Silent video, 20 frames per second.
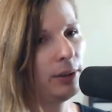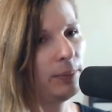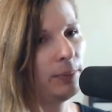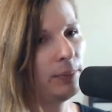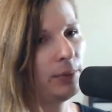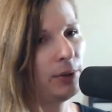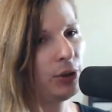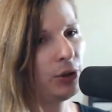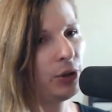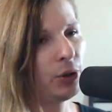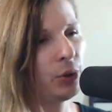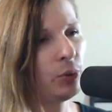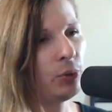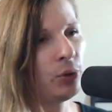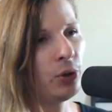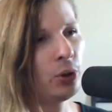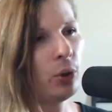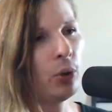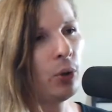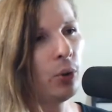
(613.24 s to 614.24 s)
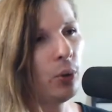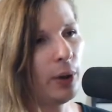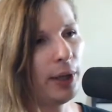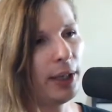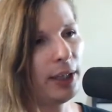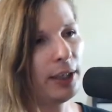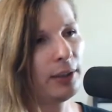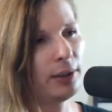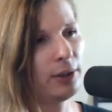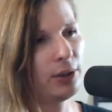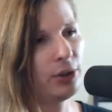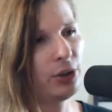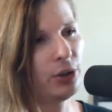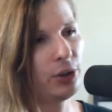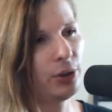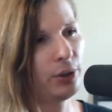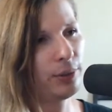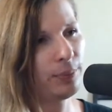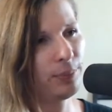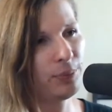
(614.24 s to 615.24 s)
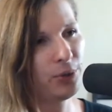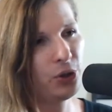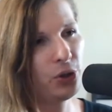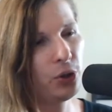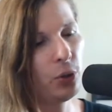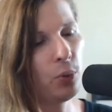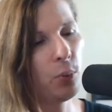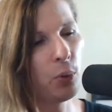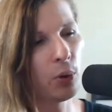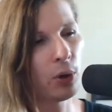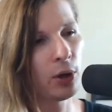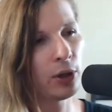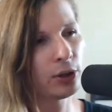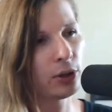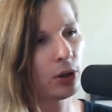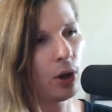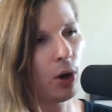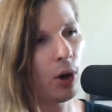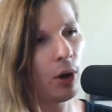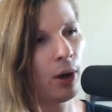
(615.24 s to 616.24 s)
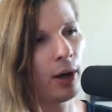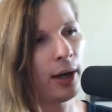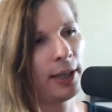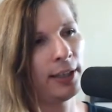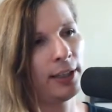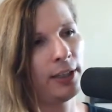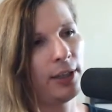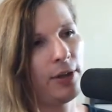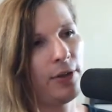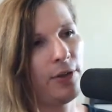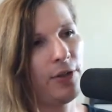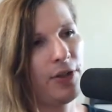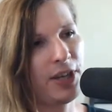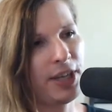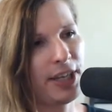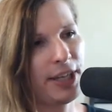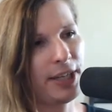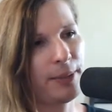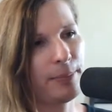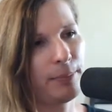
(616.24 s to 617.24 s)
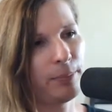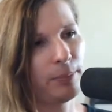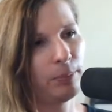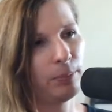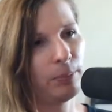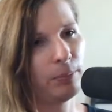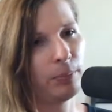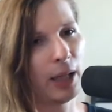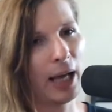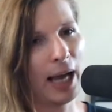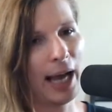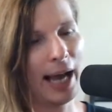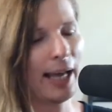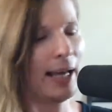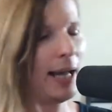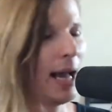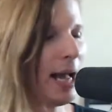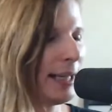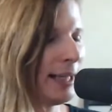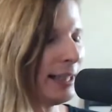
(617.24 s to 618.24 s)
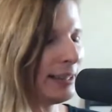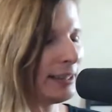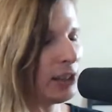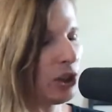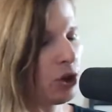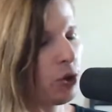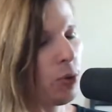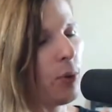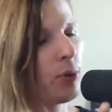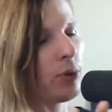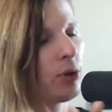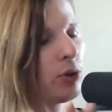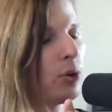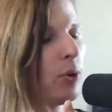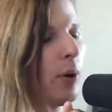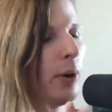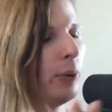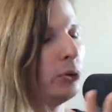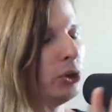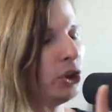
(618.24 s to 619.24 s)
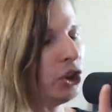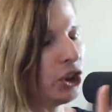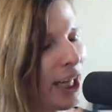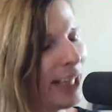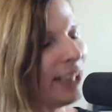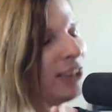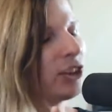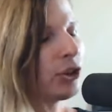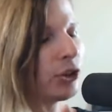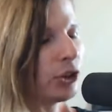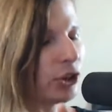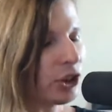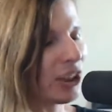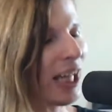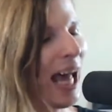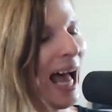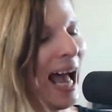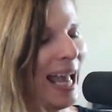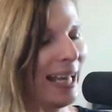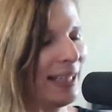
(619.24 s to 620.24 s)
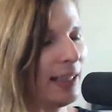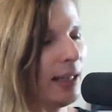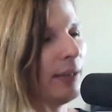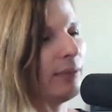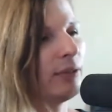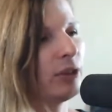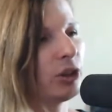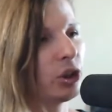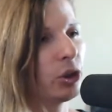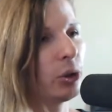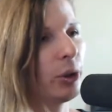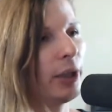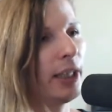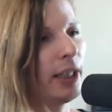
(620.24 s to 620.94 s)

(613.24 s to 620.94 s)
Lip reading: you knew you weren't on the, I guess, the quote unquote chaser side of the street.